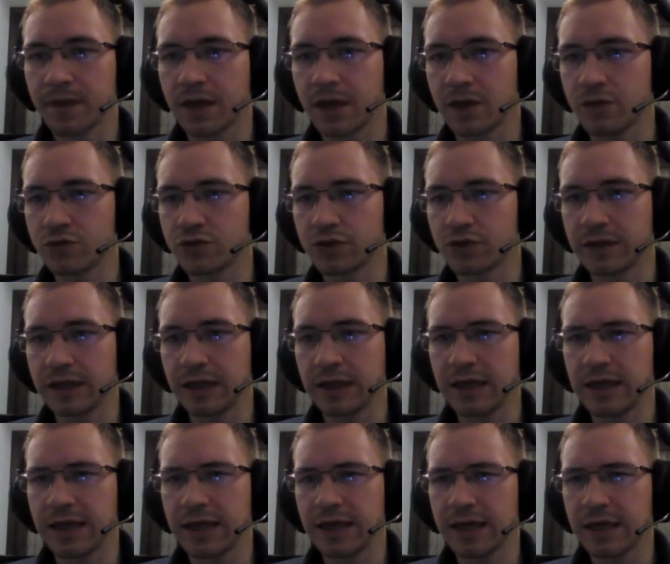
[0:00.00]
Usually
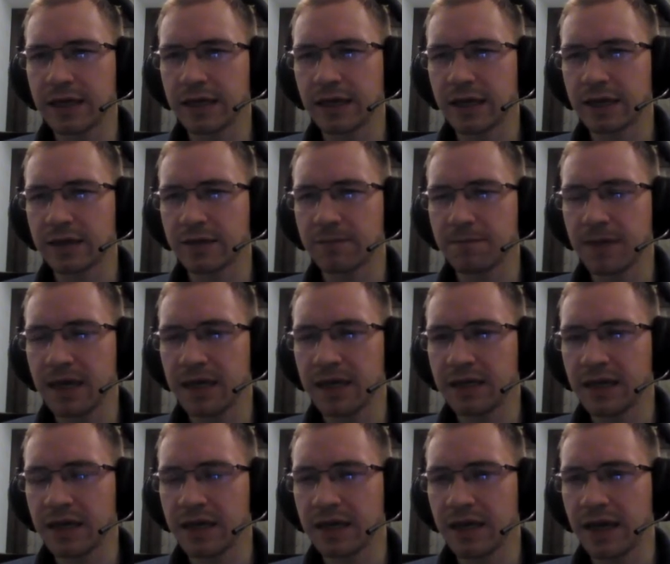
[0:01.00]
in the
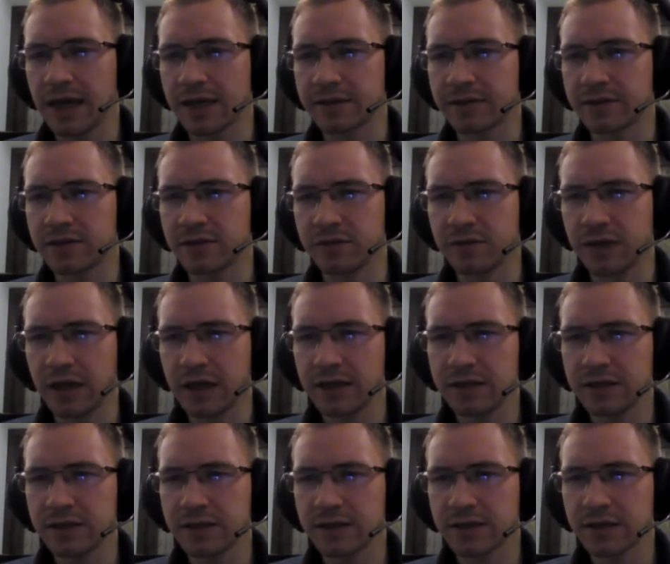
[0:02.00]
mainnet, it has 2
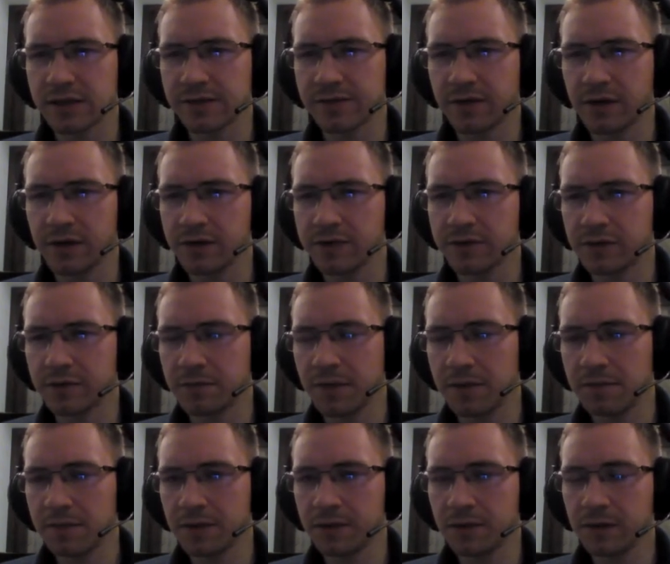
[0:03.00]
days, as far as I
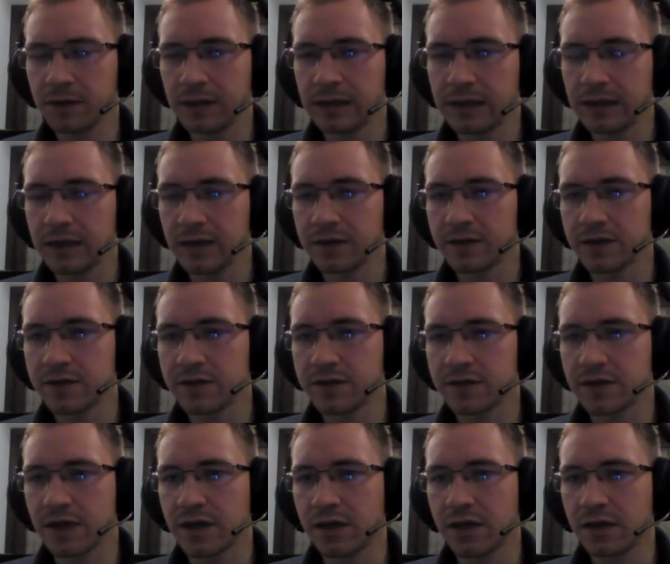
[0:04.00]
remember. This is
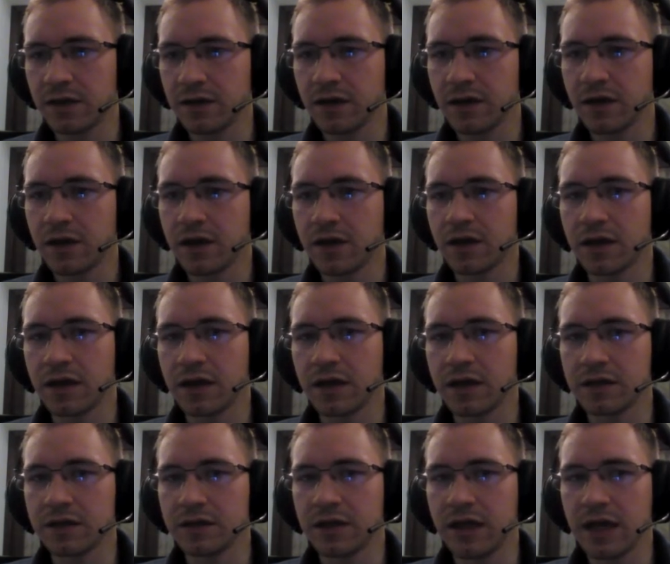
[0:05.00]
done
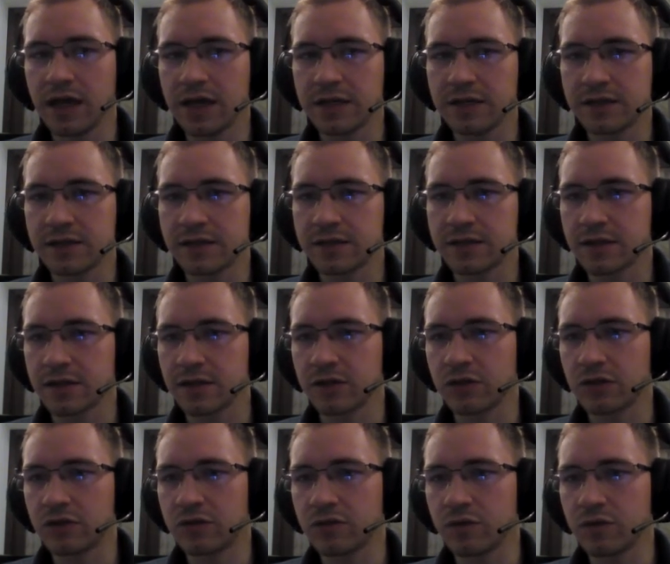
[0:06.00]
in case
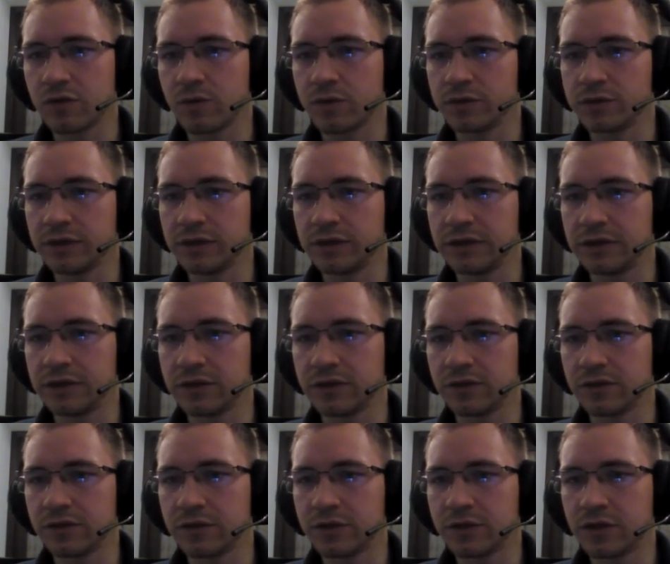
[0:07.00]
you will need
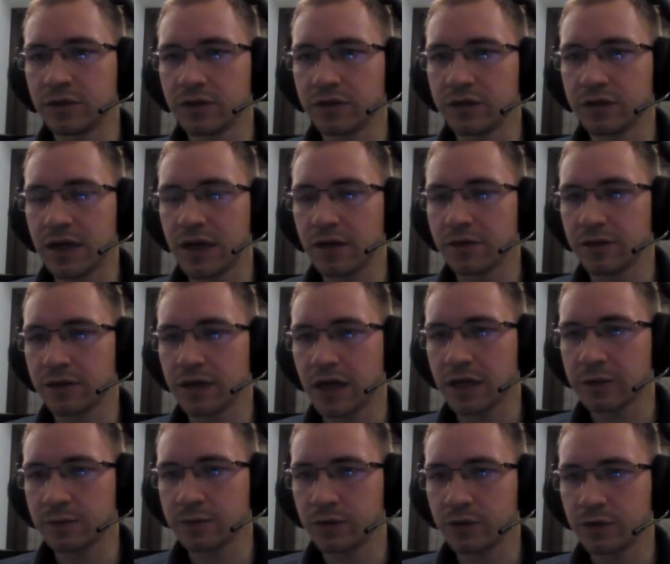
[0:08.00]
to turn down your
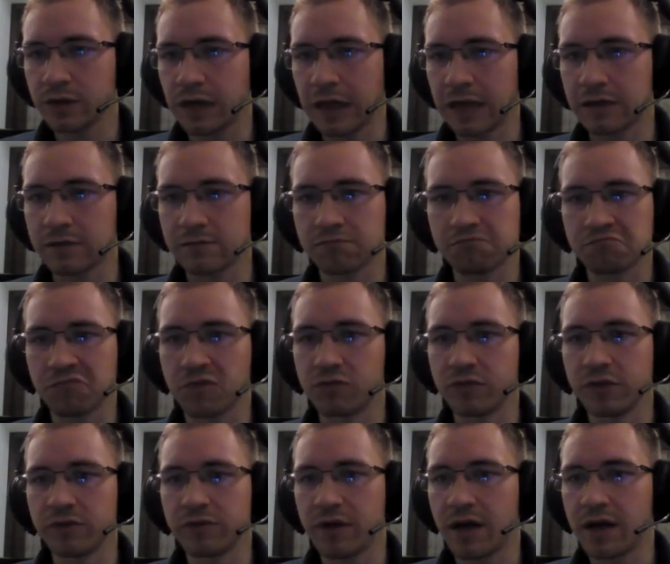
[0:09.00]
network and
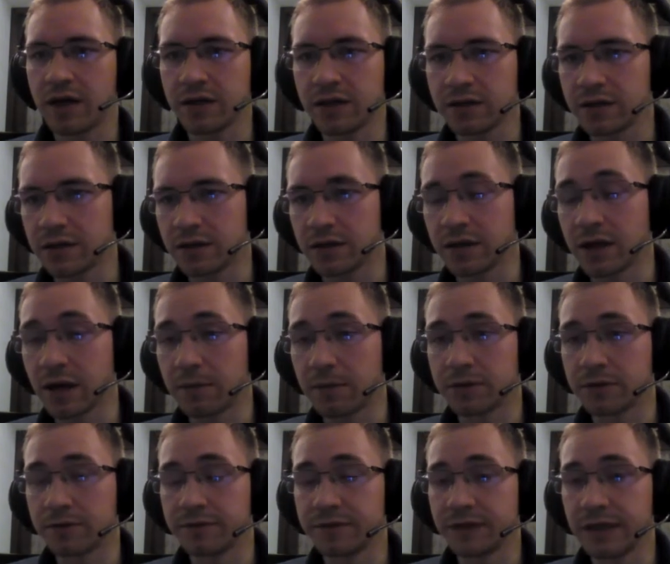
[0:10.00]
rerun it in a
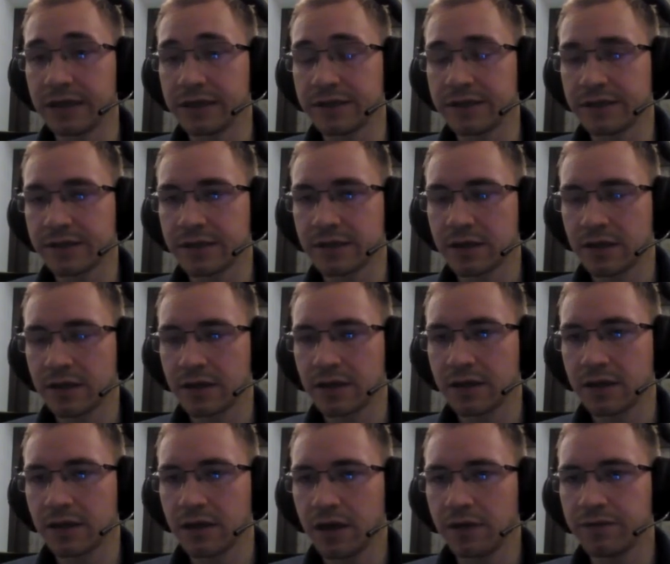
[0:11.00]
couple of days.
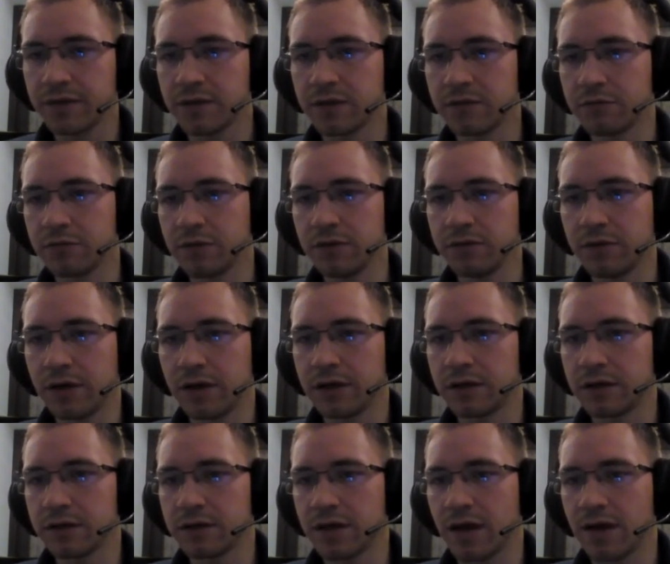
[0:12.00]
If you're going to rerun
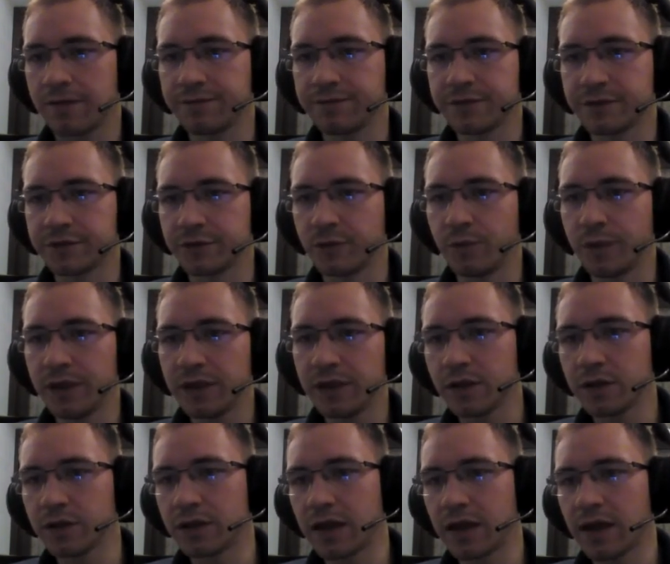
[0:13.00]
it after a week,
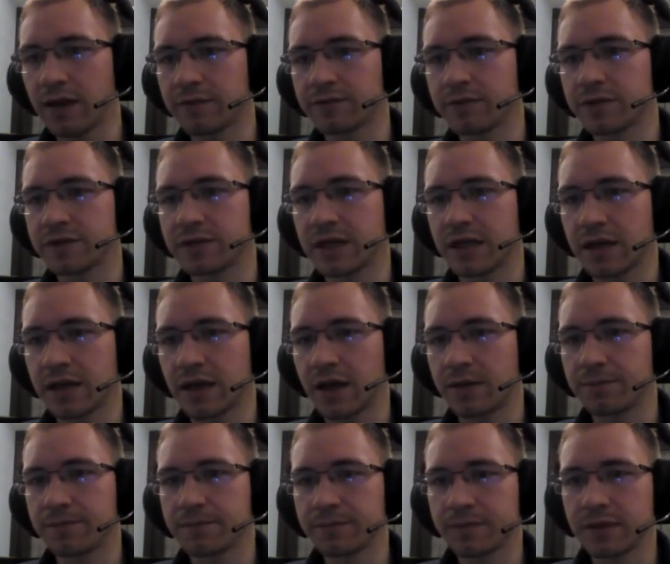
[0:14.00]
you're going to have to set it
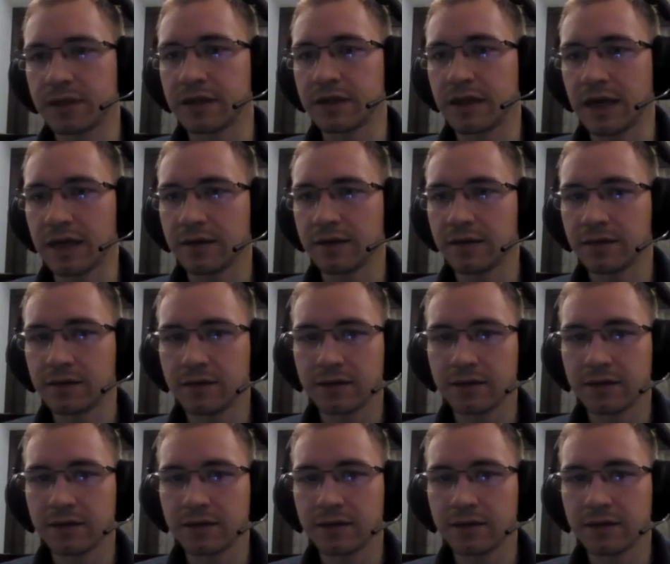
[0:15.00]
up again.